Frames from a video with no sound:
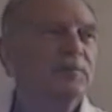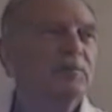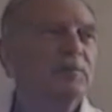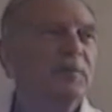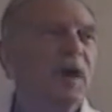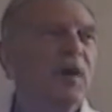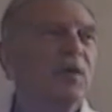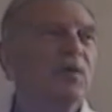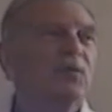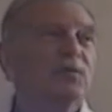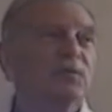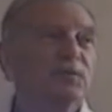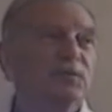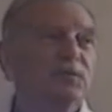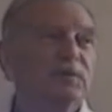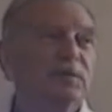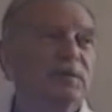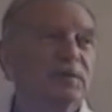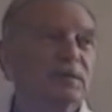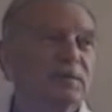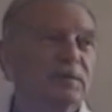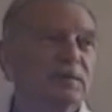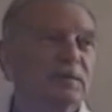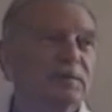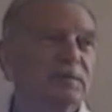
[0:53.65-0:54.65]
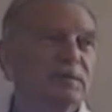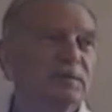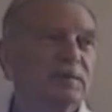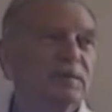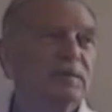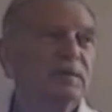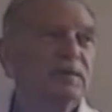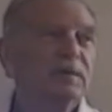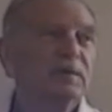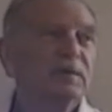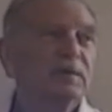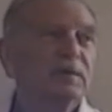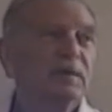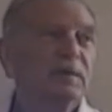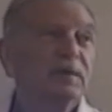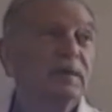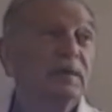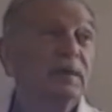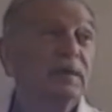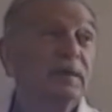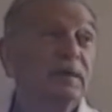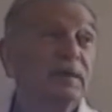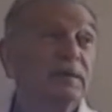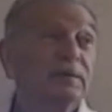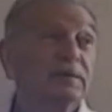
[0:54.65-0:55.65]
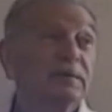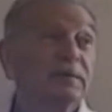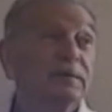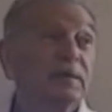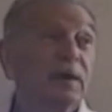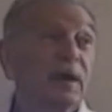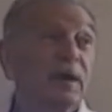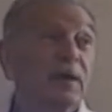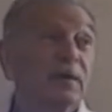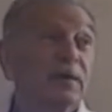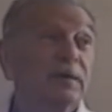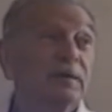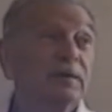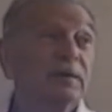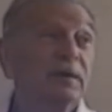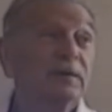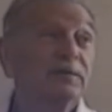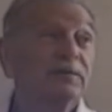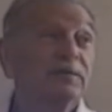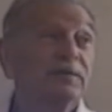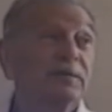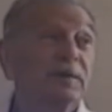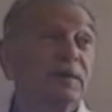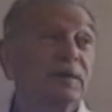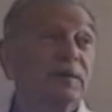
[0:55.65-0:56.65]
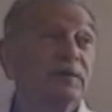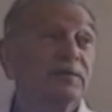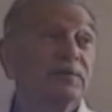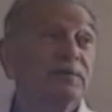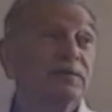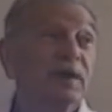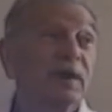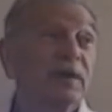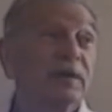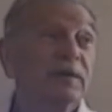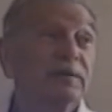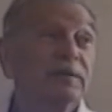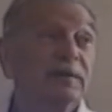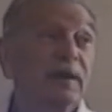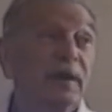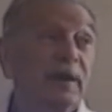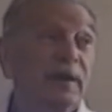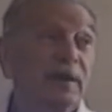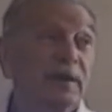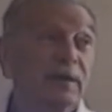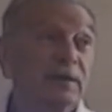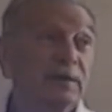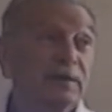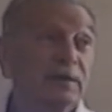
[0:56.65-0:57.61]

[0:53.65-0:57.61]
bounced, and it hit the target dead center. It was on a tank.